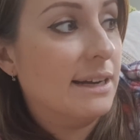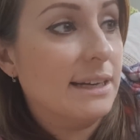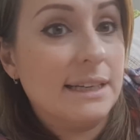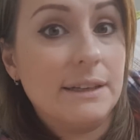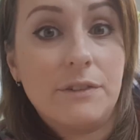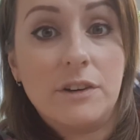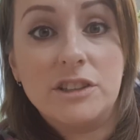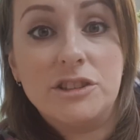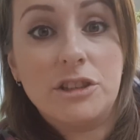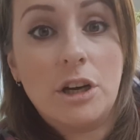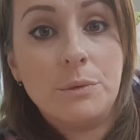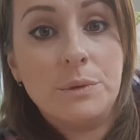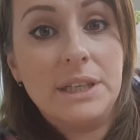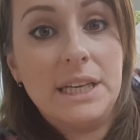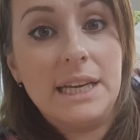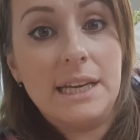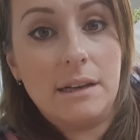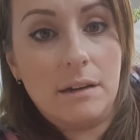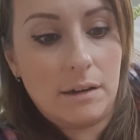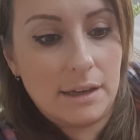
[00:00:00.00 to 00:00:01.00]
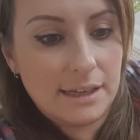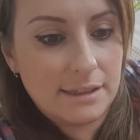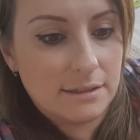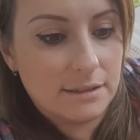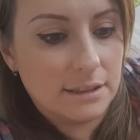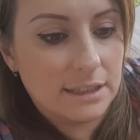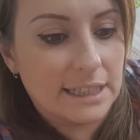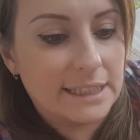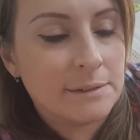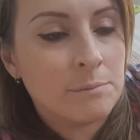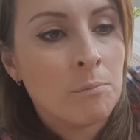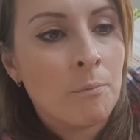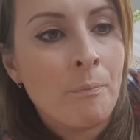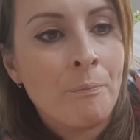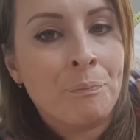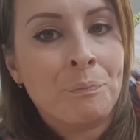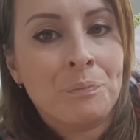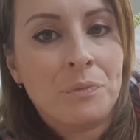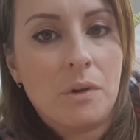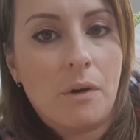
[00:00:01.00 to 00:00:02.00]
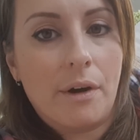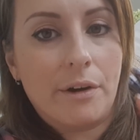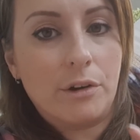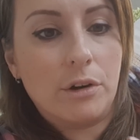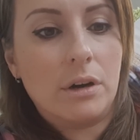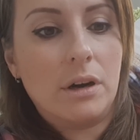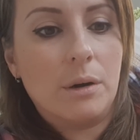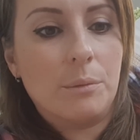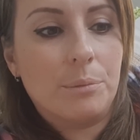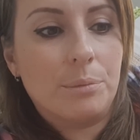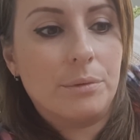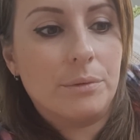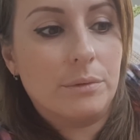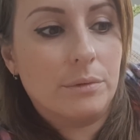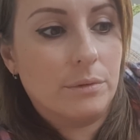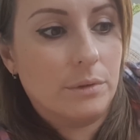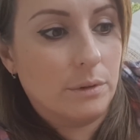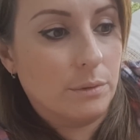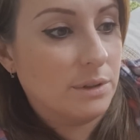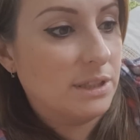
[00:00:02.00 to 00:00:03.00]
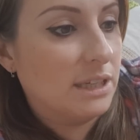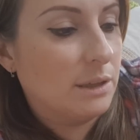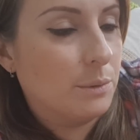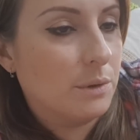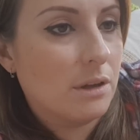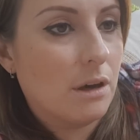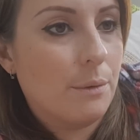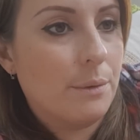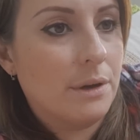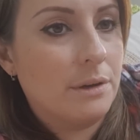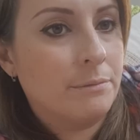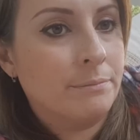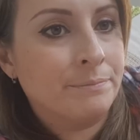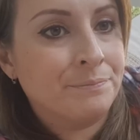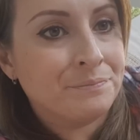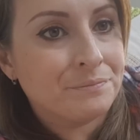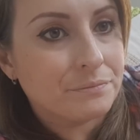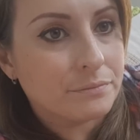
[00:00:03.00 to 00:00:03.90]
If I don't eat, like yesterday, I got up, I was here with Owen,